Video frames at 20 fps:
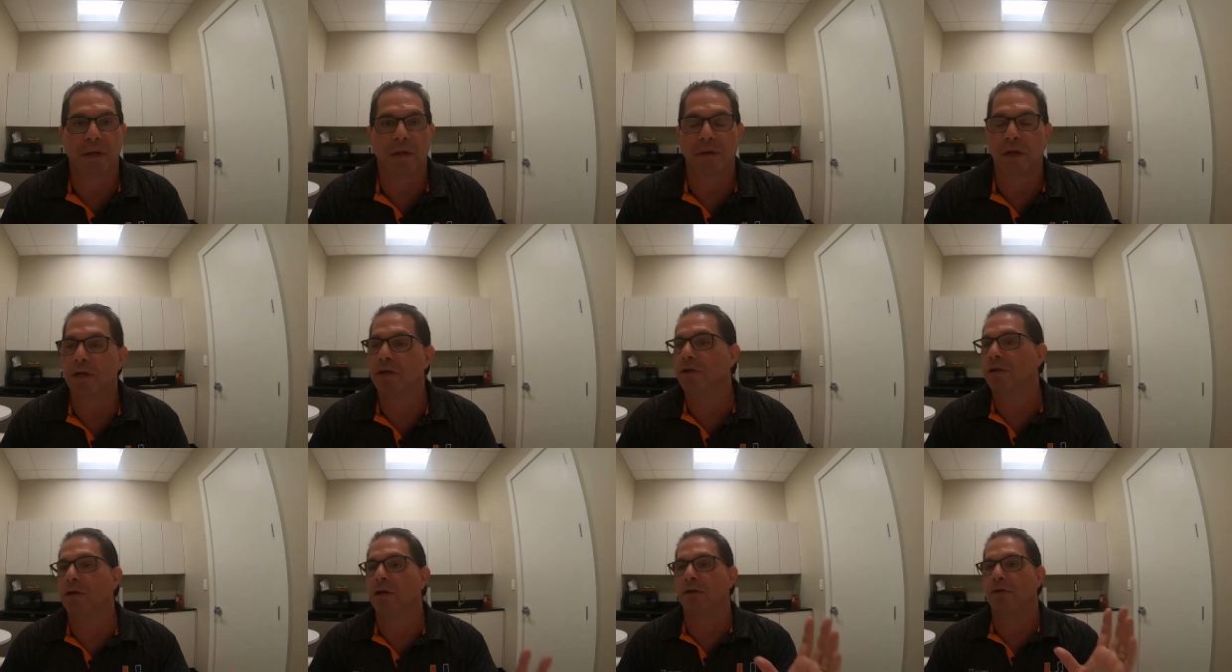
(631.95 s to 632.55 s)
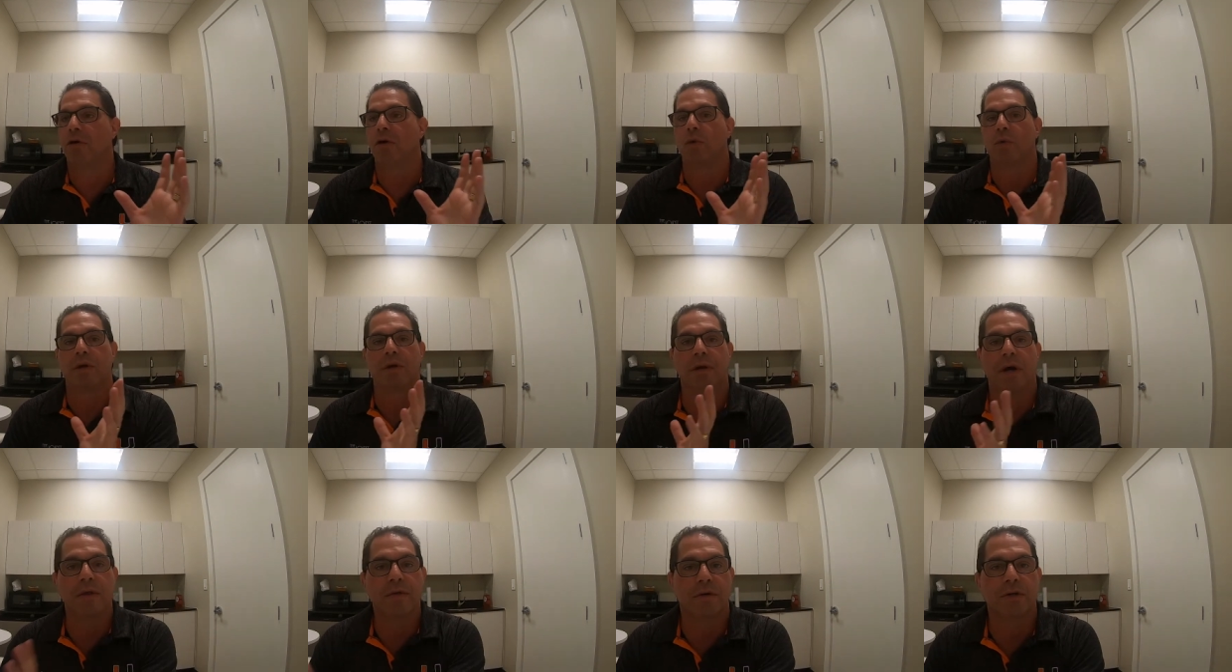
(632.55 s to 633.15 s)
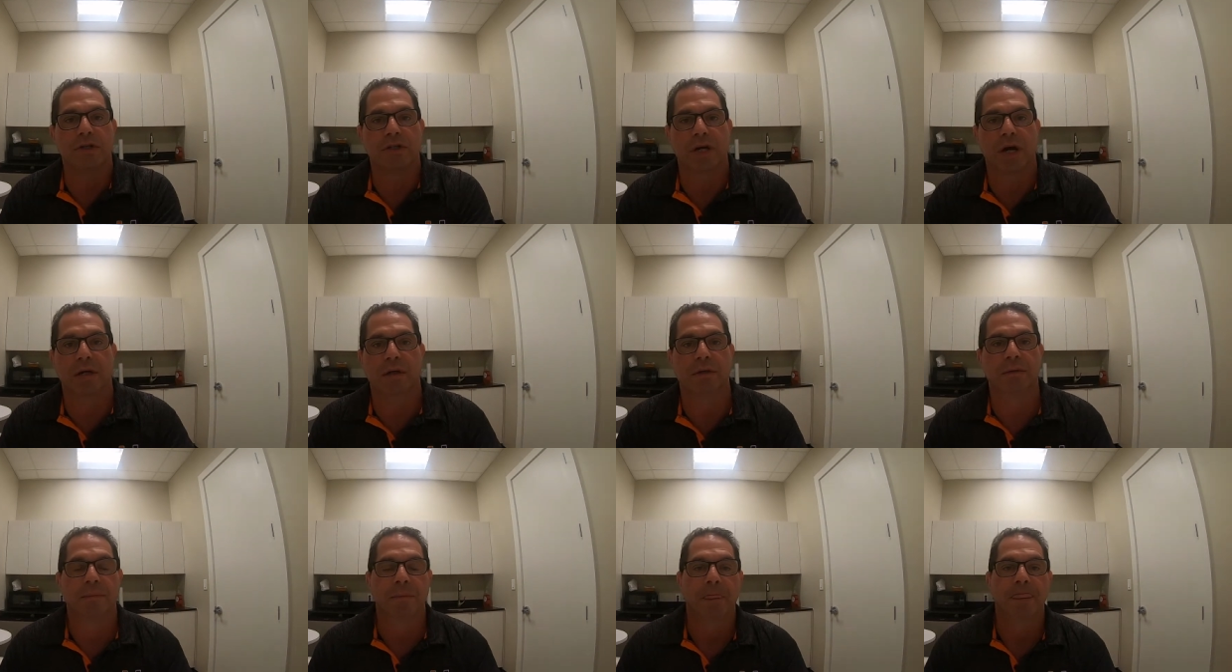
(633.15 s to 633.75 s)
Then you're gonna go to another
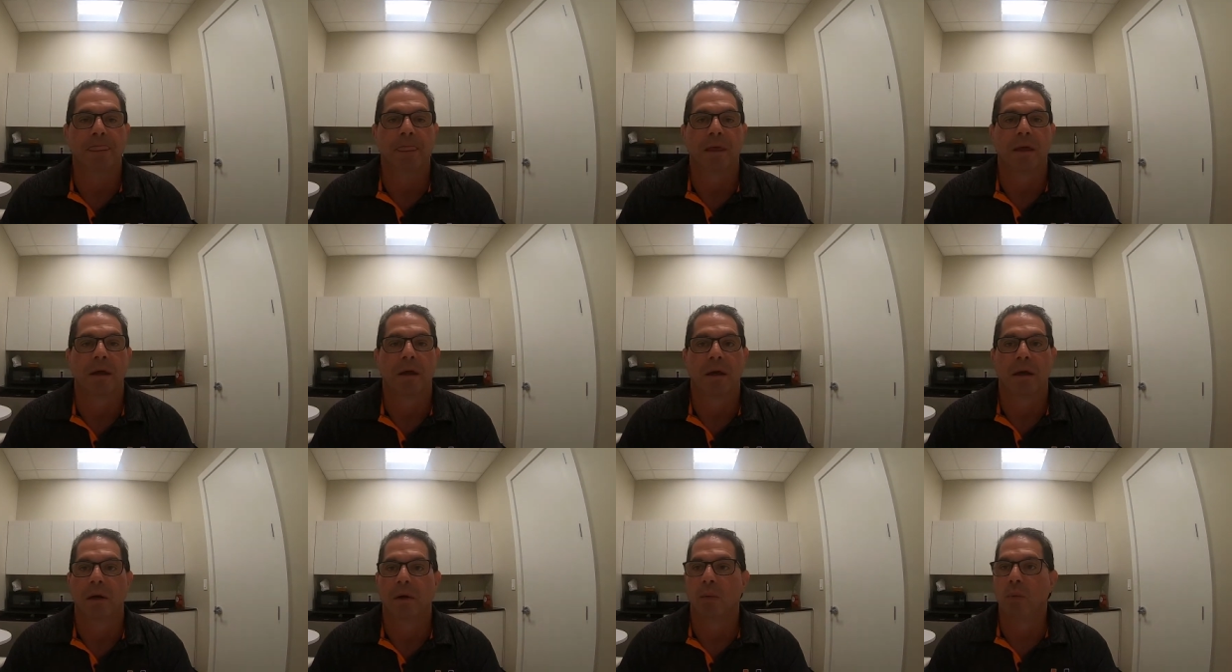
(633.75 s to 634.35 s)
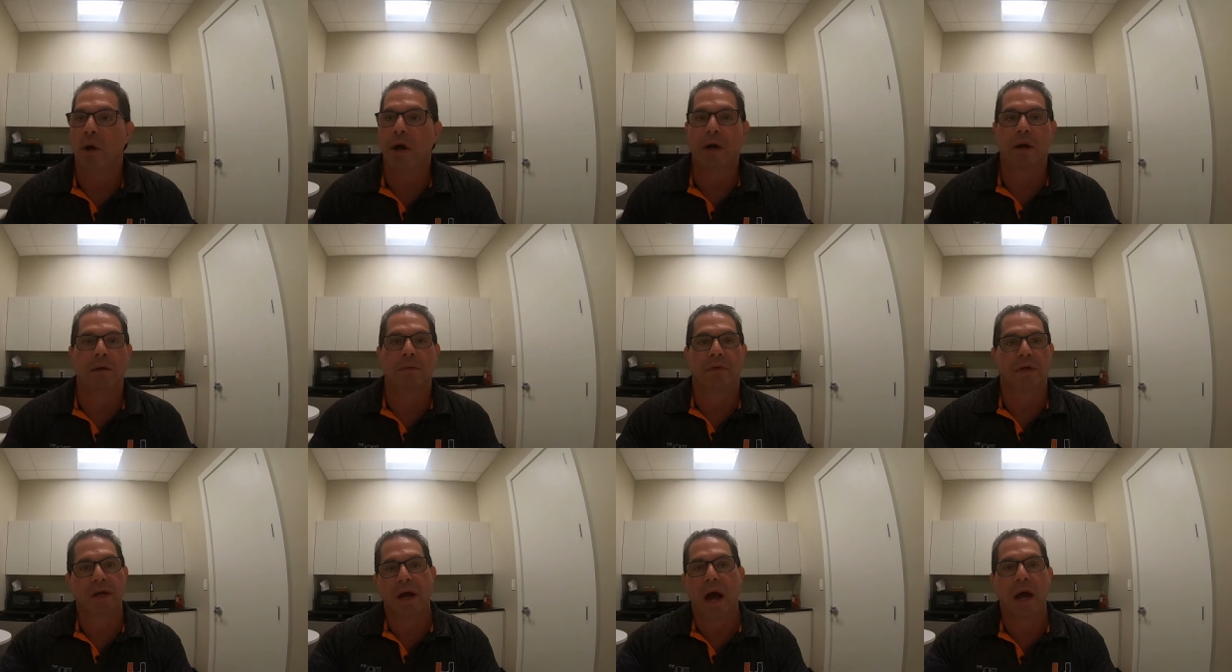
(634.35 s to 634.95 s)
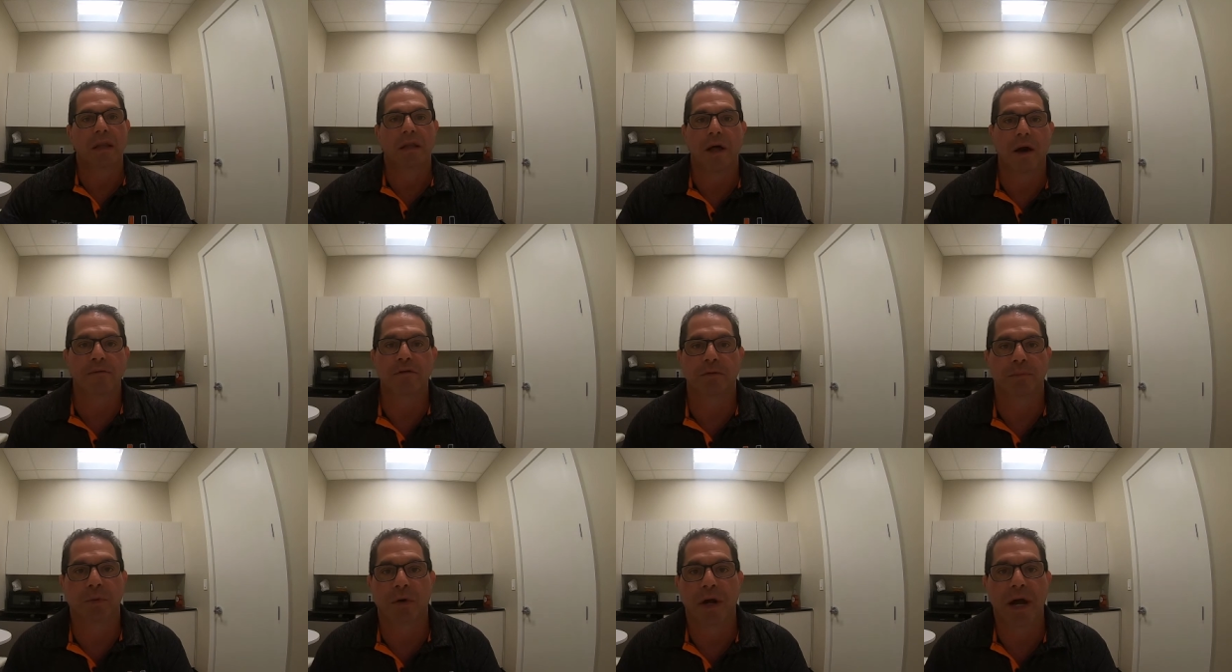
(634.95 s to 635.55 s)
channel where the guy
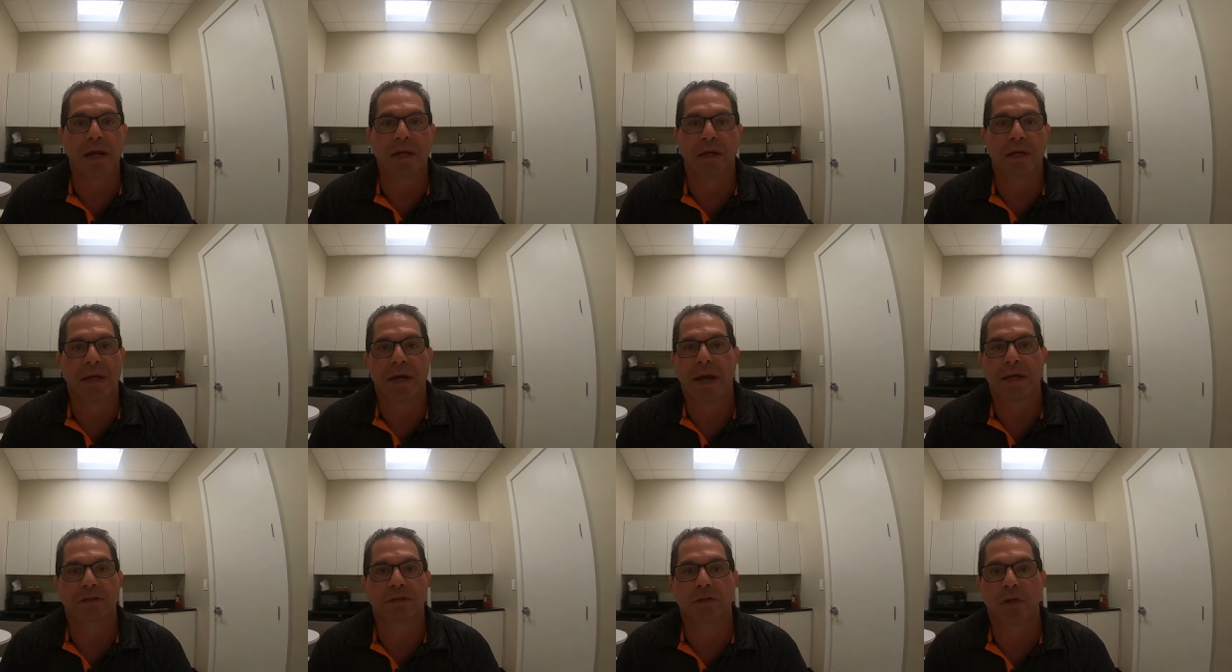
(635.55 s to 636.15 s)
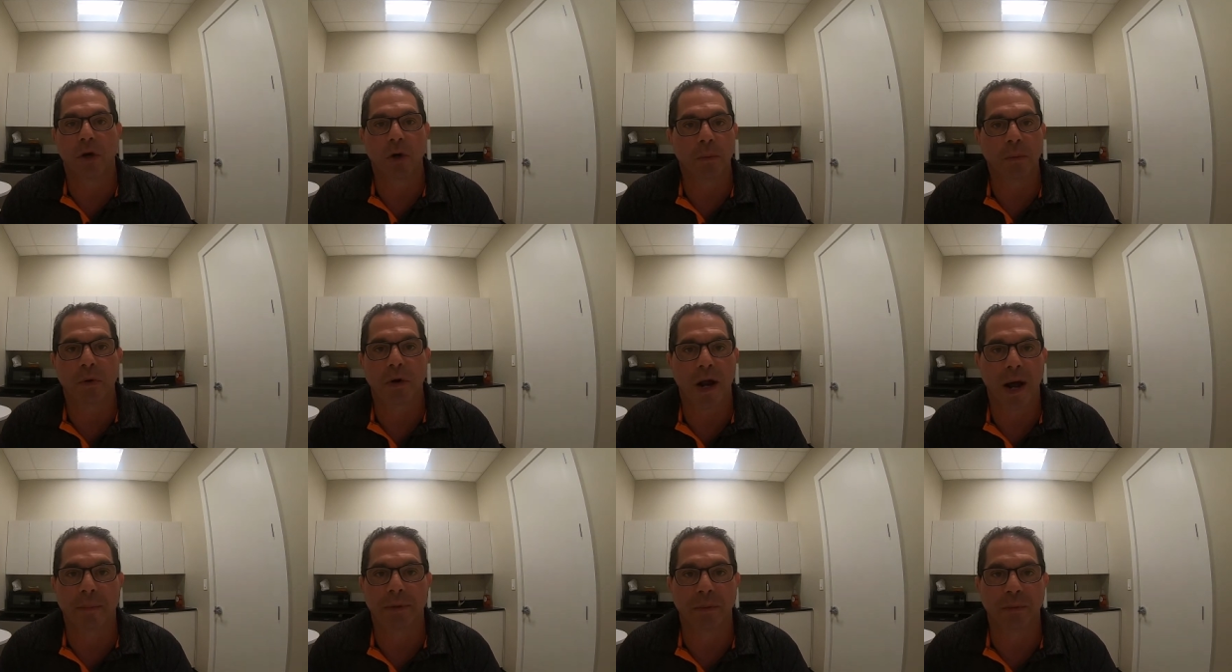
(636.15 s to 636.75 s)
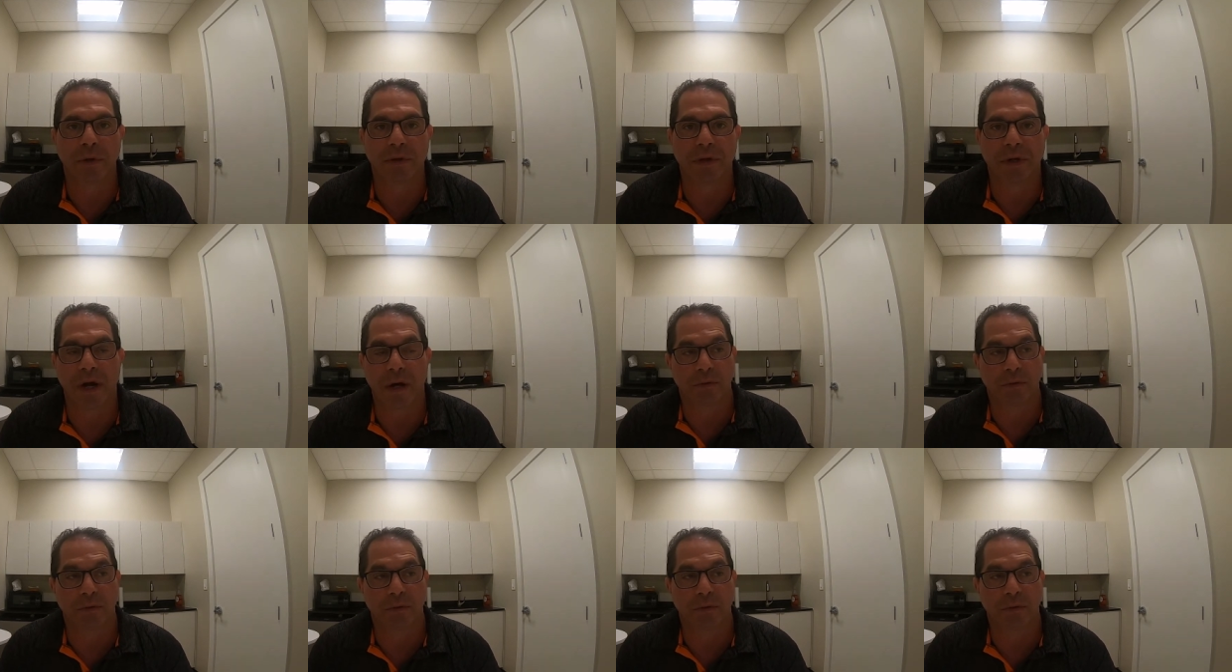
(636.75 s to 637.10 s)
loves Braid and he has no problem with it.